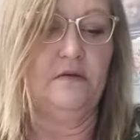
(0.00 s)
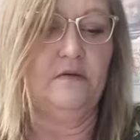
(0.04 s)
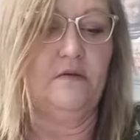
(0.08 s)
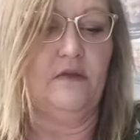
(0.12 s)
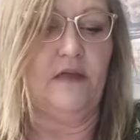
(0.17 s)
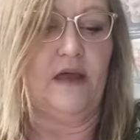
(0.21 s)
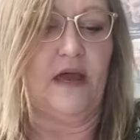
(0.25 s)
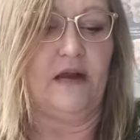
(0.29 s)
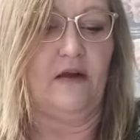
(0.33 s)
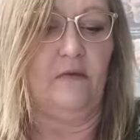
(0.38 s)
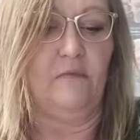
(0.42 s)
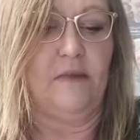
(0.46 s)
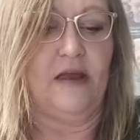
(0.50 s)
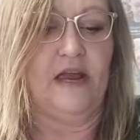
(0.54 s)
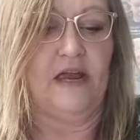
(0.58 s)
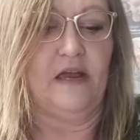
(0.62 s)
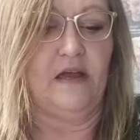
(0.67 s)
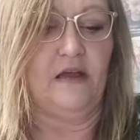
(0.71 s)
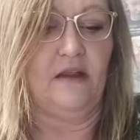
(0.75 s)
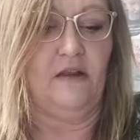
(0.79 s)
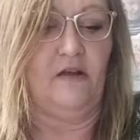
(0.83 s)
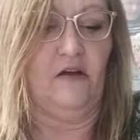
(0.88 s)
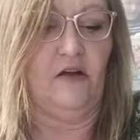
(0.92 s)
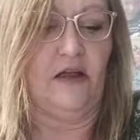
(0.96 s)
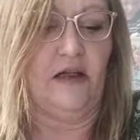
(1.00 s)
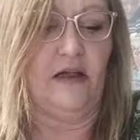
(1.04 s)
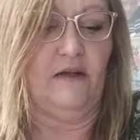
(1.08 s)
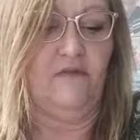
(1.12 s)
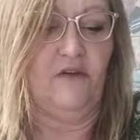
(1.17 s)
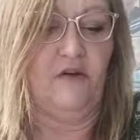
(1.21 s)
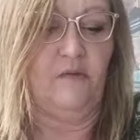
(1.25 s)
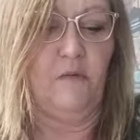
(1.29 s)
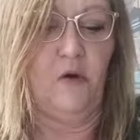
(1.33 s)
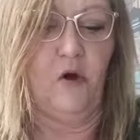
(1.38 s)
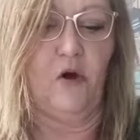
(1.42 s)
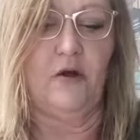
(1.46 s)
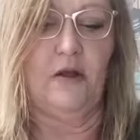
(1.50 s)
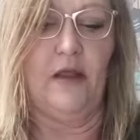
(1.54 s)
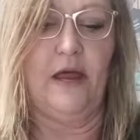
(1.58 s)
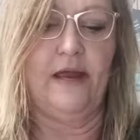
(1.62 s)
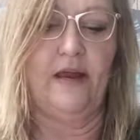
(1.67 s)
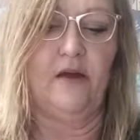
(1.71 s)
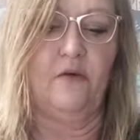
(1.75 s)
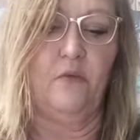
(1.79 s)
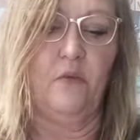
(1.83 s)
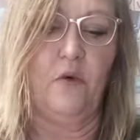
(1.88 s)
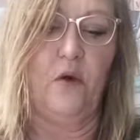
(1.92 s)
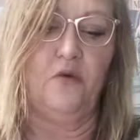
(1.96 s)
that'll make it look even more
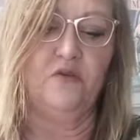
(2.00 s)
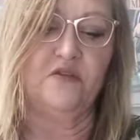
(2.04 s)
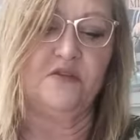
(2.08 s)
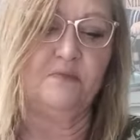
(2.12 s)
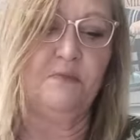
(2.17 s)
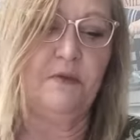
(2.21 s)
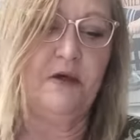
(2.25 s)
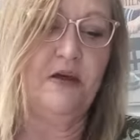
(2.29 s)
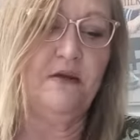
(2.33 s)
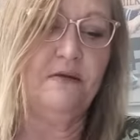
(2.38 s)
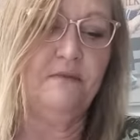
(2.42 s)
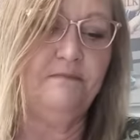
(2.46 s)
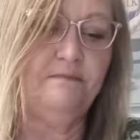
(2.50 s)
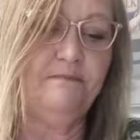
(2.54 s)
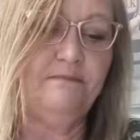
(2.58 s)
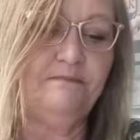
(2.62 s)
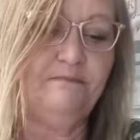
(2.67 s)
like a rosebud.